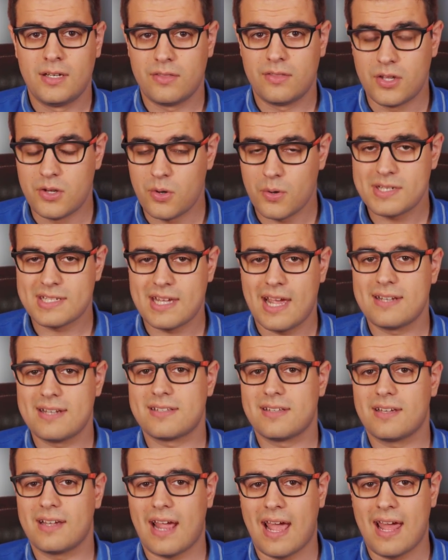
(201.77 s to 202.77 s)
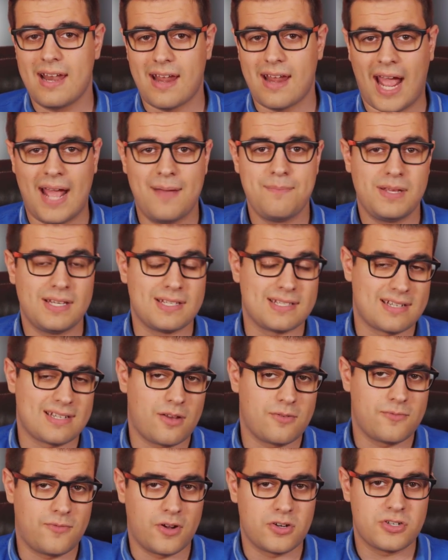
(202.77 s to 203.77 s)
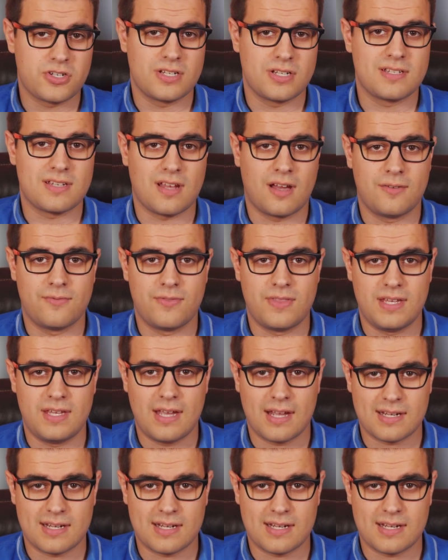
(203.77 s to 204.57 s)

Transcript: The noise cancelling and ambient sound functions of the